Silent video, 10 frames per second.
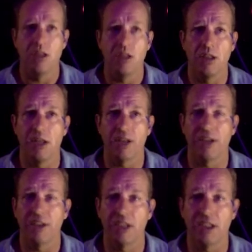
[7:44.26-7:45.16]
not
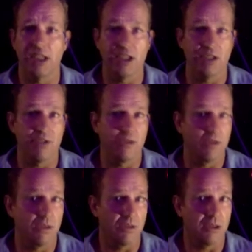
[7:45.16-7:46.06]
thinking as if
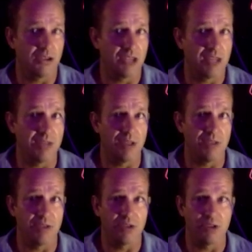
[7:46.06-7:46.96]
they're on the same
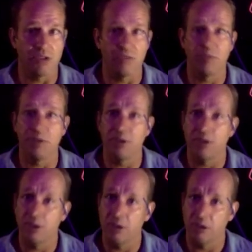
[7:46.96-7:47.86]
indifference curve, but
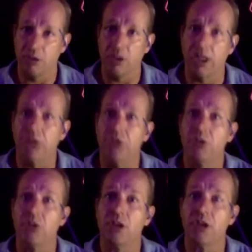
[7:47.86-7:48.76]
going out
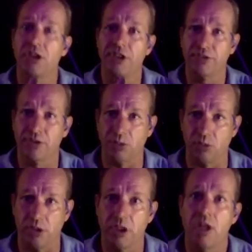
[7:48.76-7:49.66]
to a different
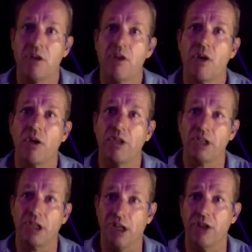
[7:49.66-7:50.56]
one on the
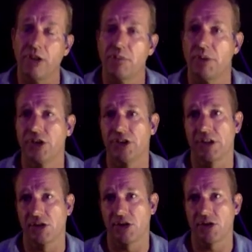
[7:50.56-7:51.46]
other budget
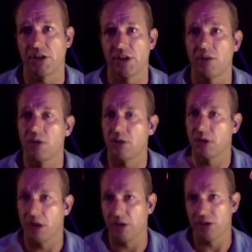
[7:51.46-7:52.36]
constraint.
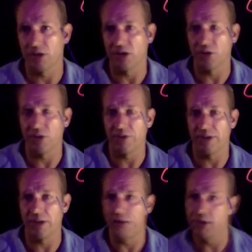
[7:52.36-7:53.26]
Other starts with a
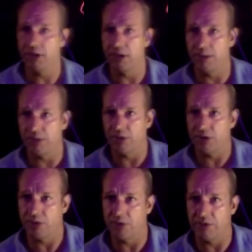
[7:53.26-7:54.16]
vowel, income
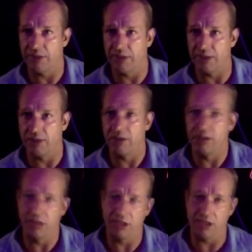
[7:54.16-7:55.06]
starts with a vowel.
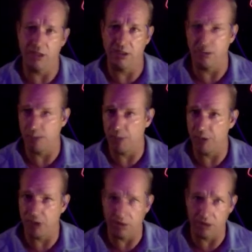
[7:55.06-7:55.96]
That's how you can remember
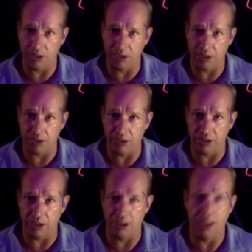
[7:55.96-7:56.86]
they go together, I think.